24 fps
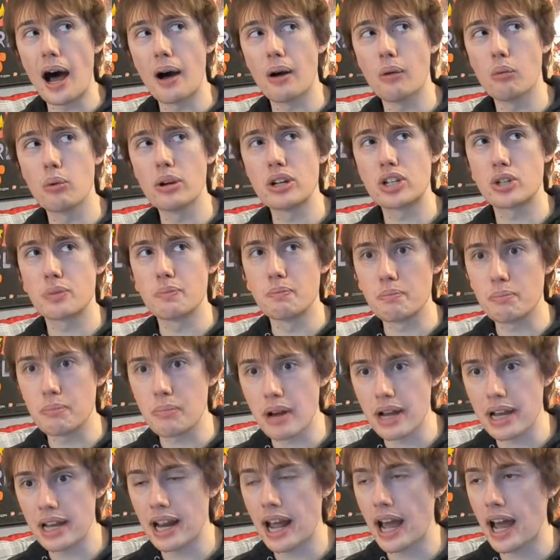which
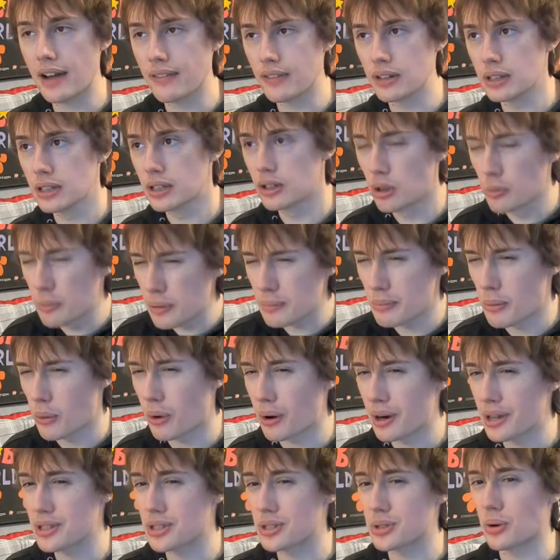might have a little bit more
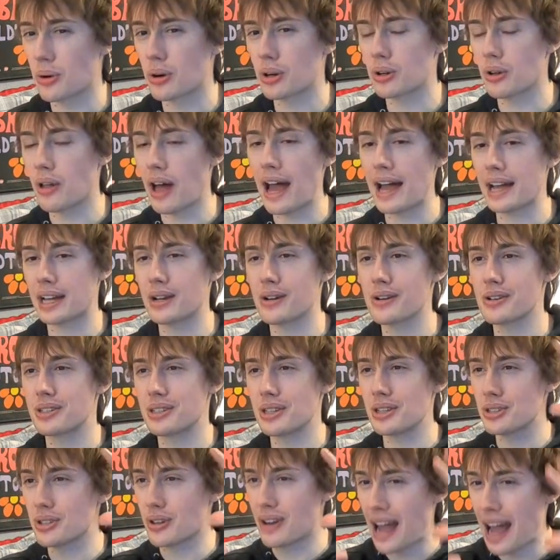historical
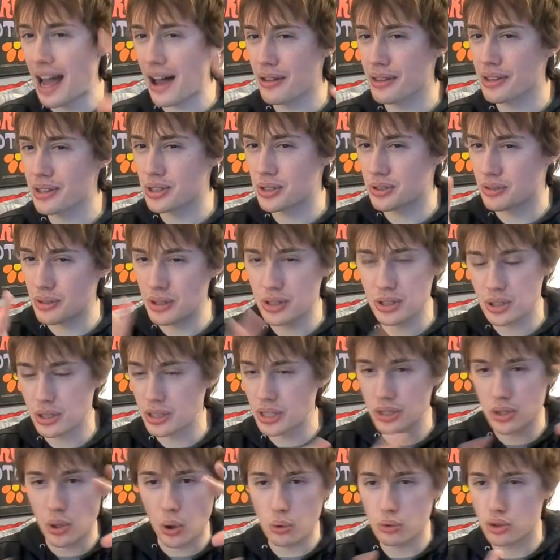accuracies on how
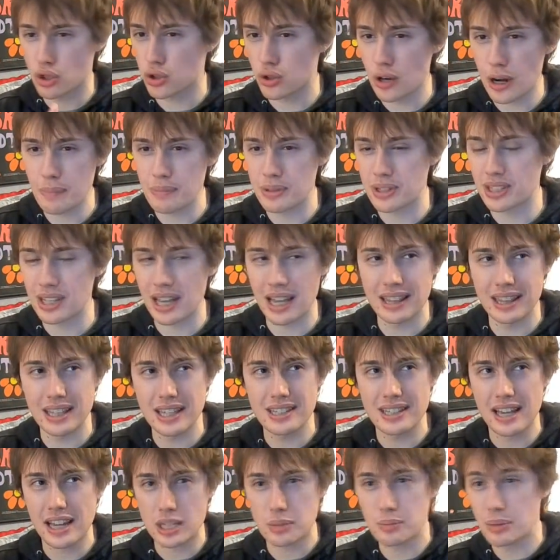these whole trips and these
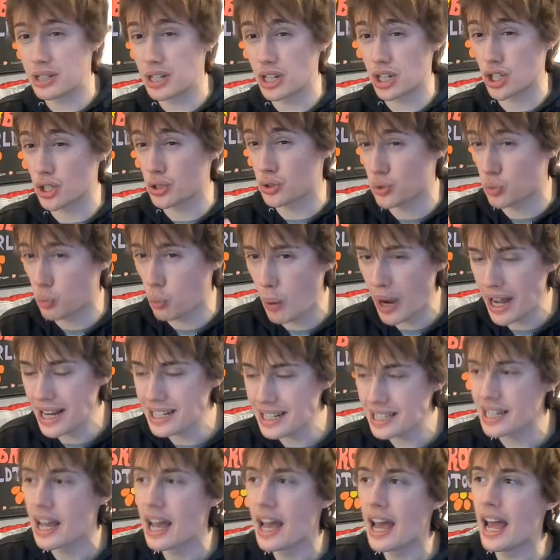expeditions
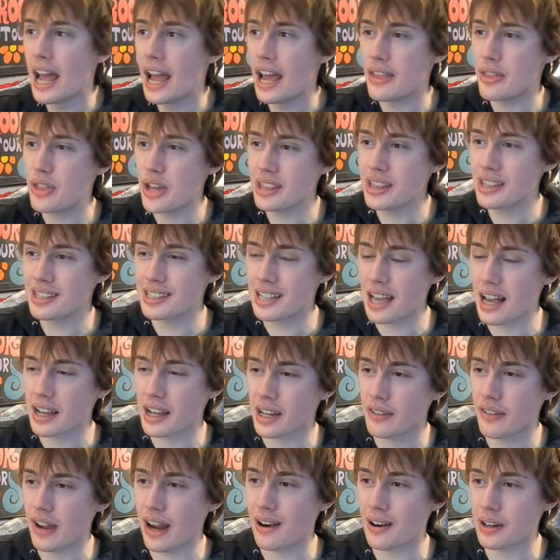went. Then the Saga
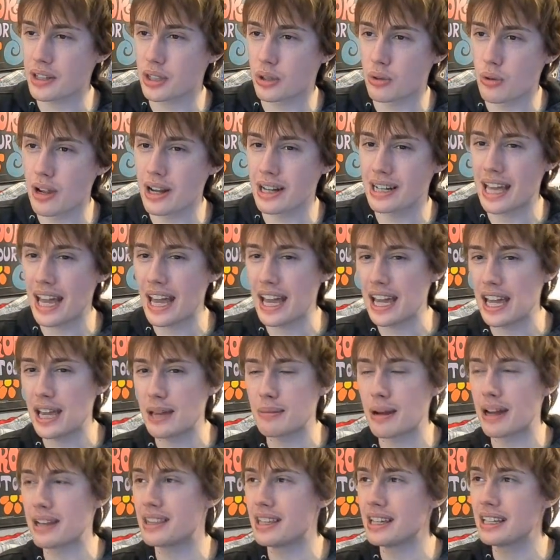of Eric the Red came,
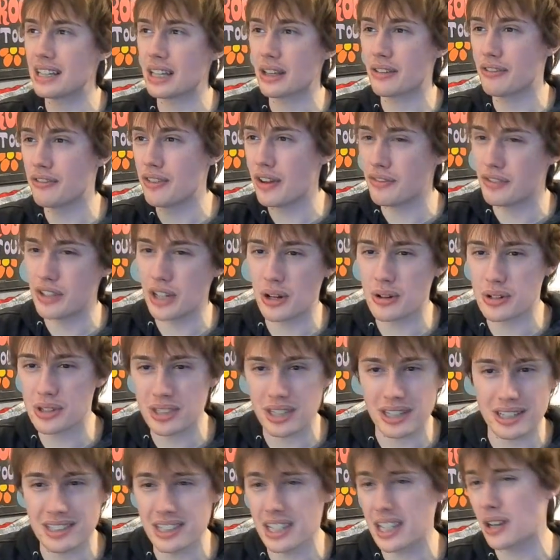I think, like 50 or
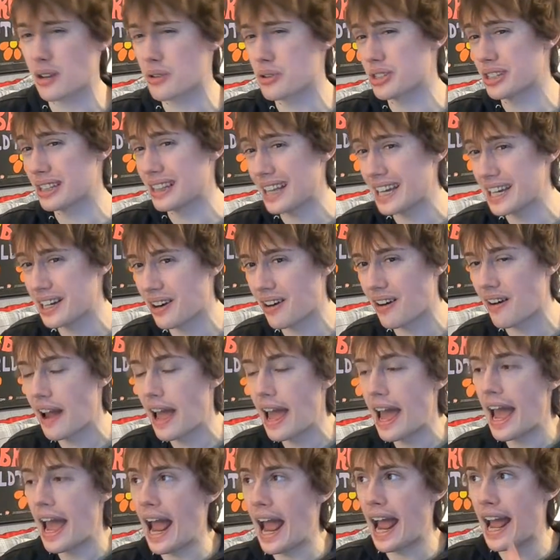60 years later,
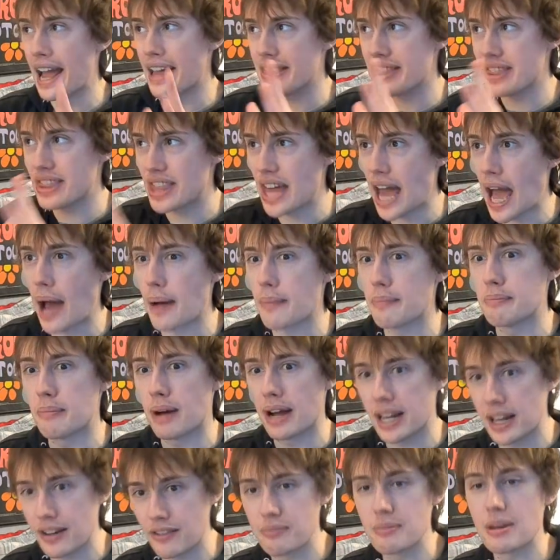and that
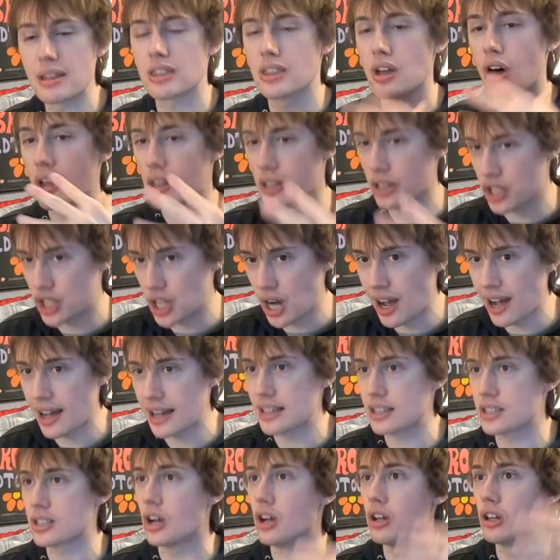might have
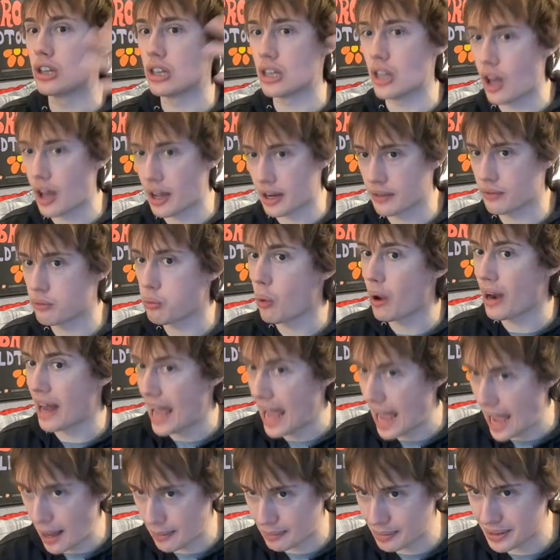mythologized a lot of what
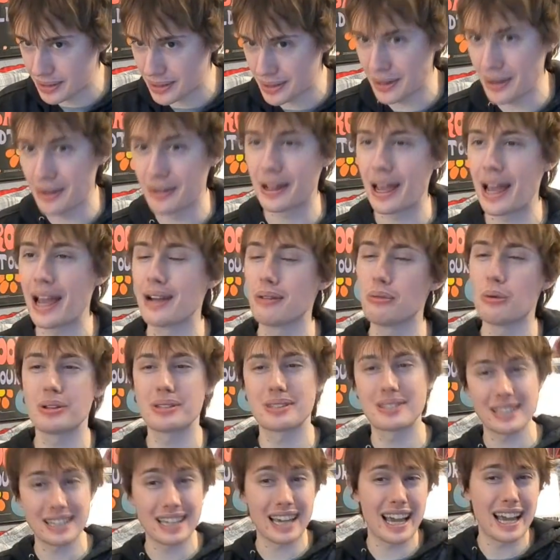happened. Okay, once
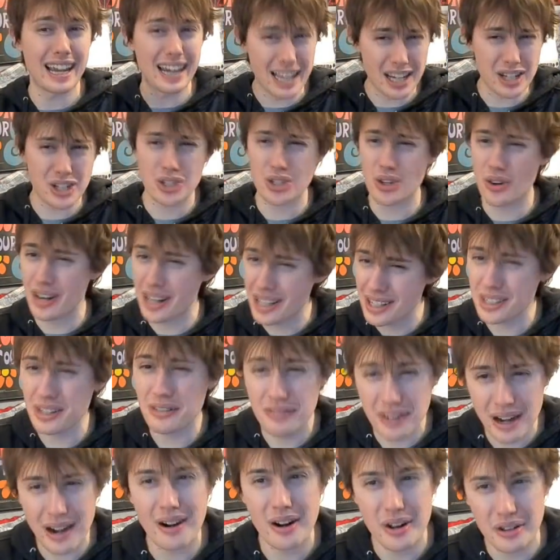again, history is a
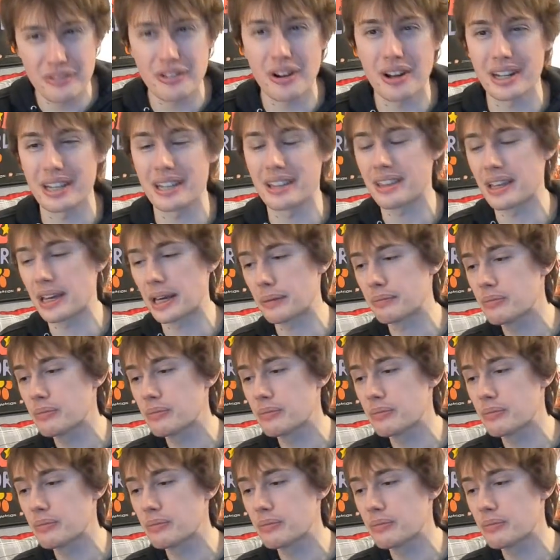very funny thing.